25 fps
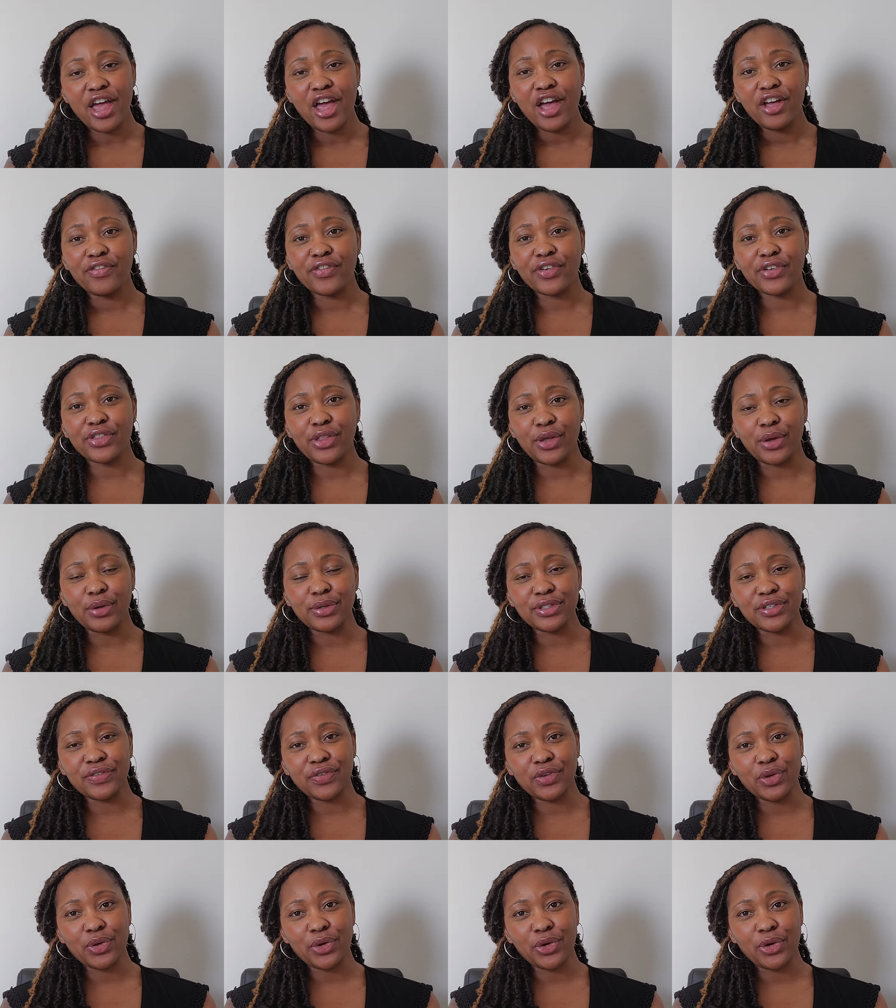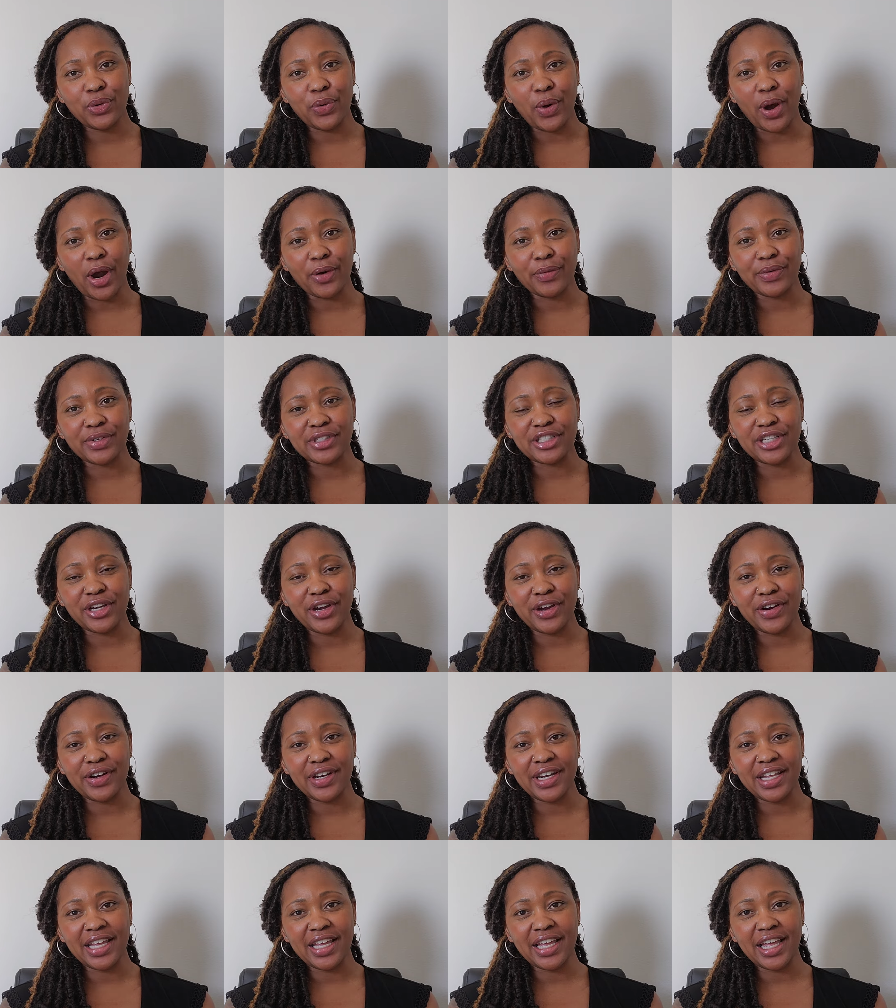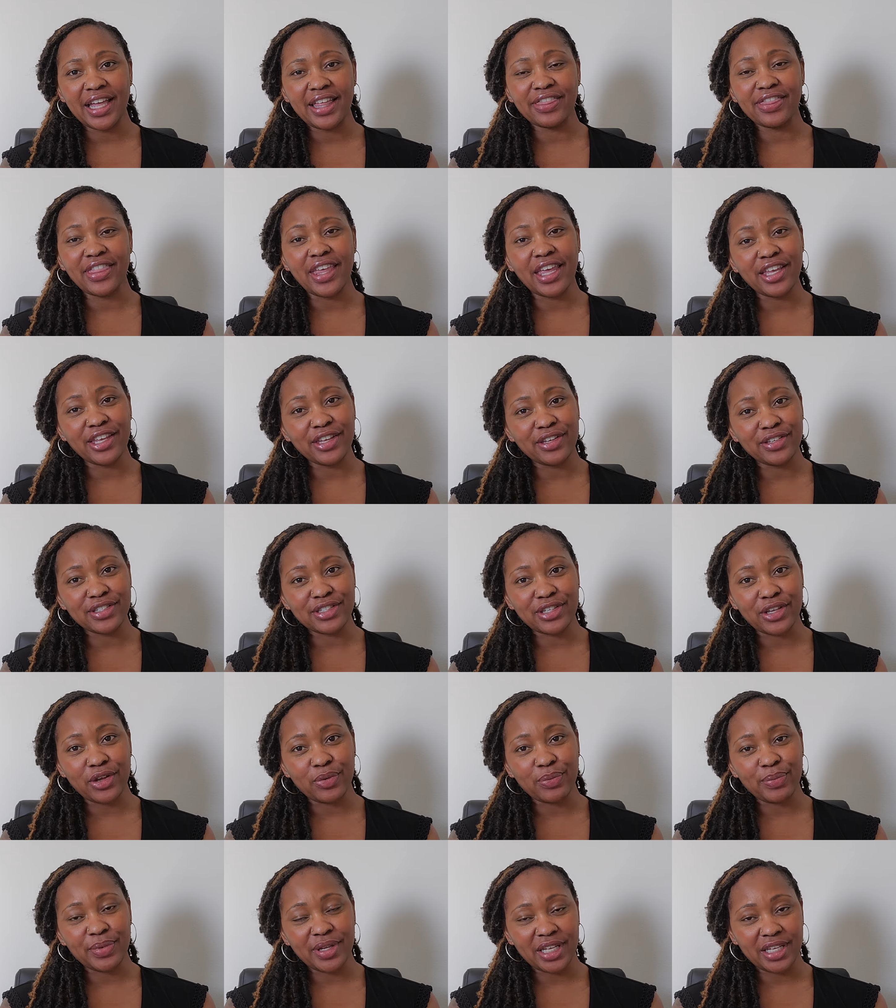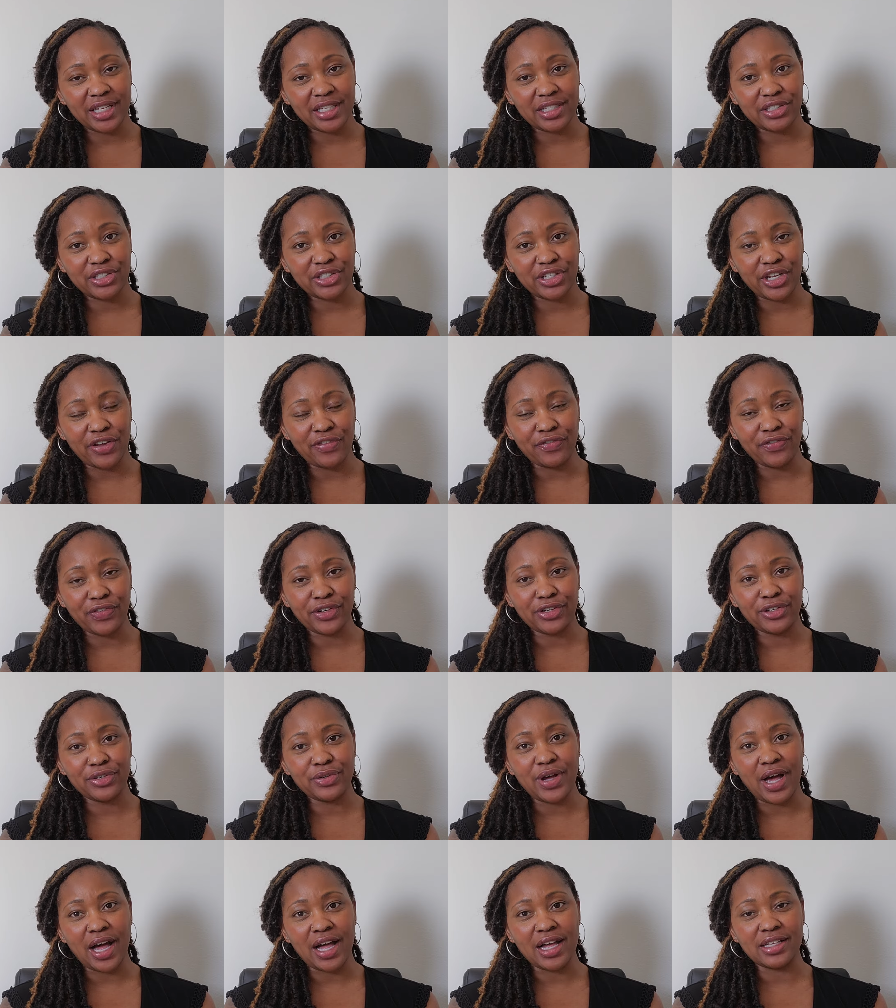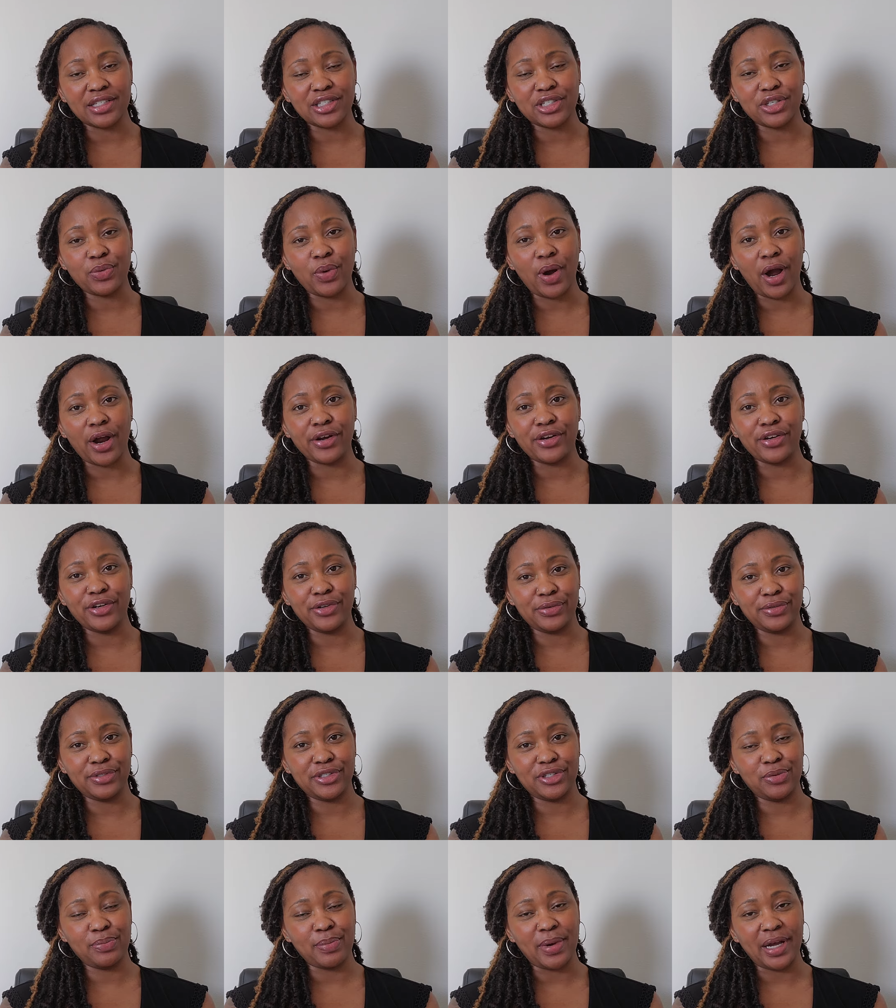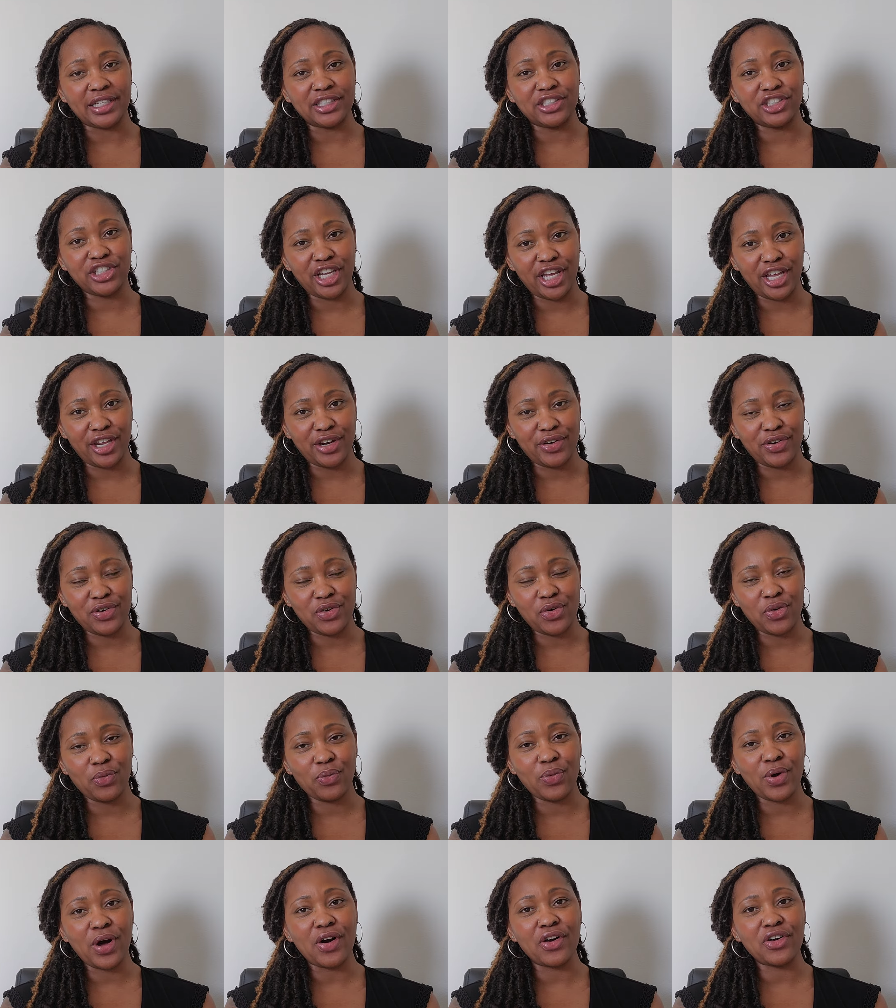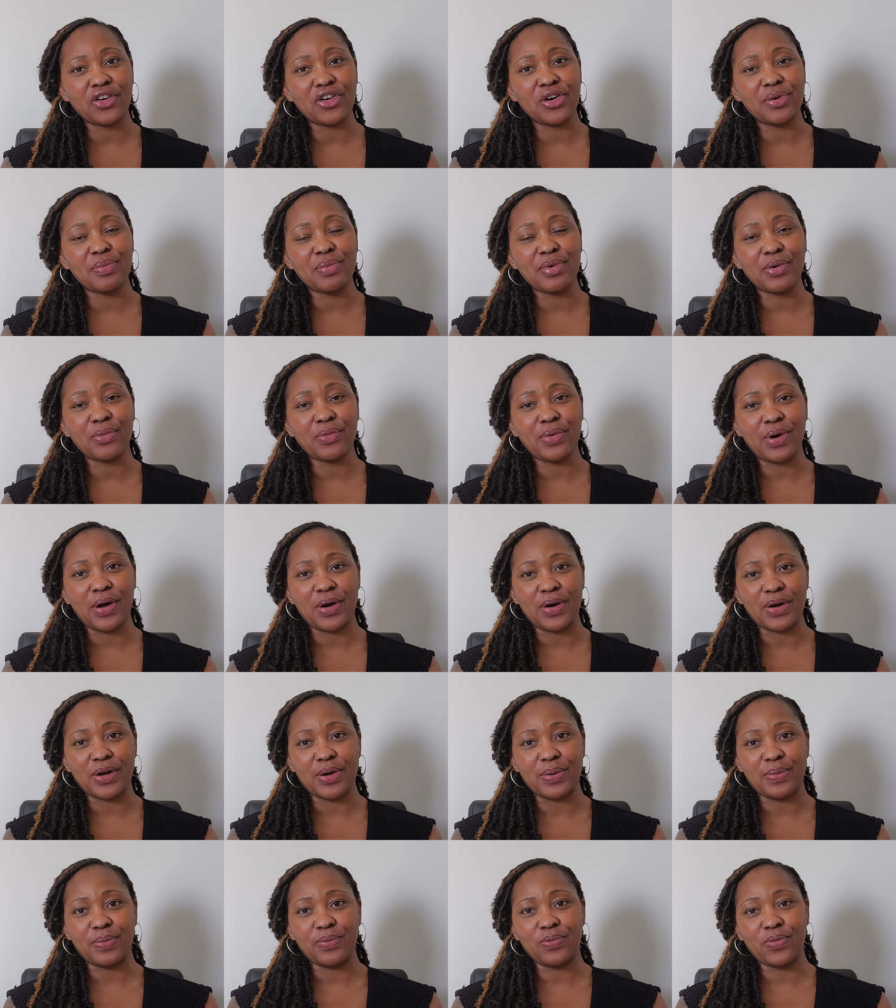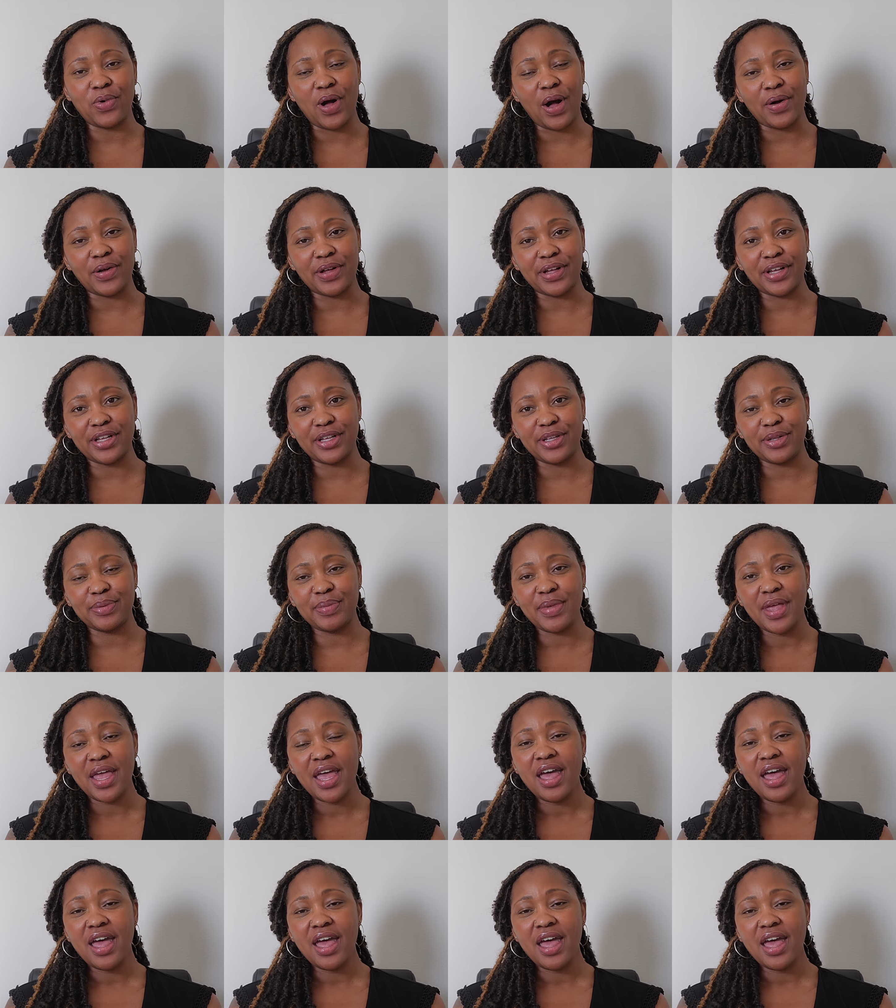For those of you who are returning, thank you so much. And for you guys who are new to my channel, welcome, welcome, welcome.